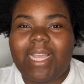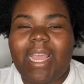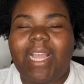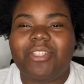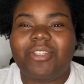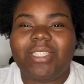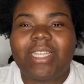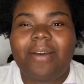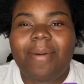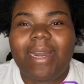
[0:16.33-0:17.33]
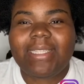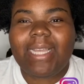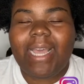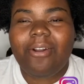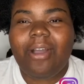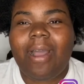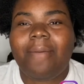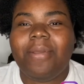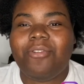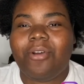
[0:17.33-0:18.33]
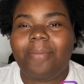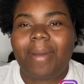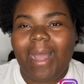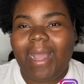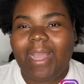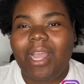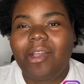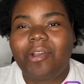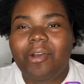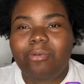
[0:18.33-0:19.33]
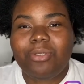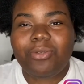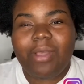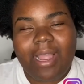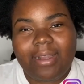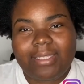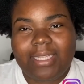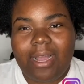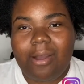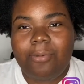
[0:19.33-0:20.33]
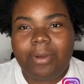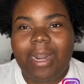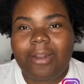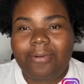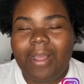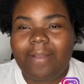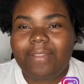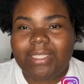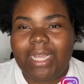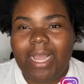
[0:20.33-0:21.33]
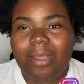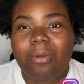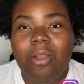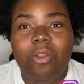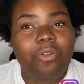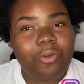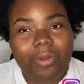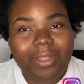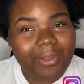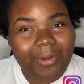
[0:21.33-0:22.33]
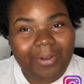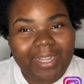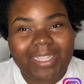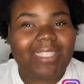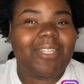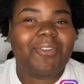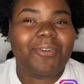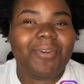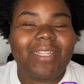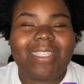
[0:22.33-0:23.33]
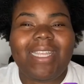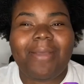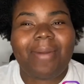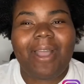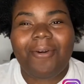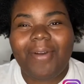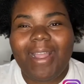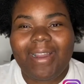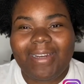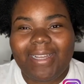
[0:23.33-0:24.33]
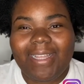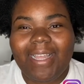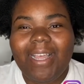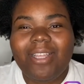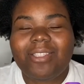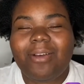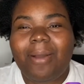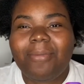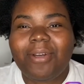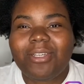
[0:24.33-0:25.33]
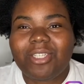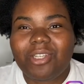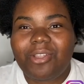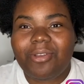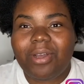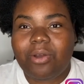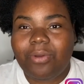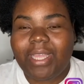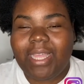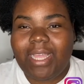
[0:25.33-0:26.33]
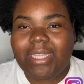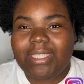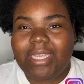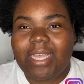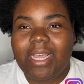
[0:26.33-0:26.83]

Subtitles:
As you can tell by the title, I'll be doing my go-to hairstyle when I don't have the time nor the coins to get my own hair done. So I'm gonna go show you a quick and easy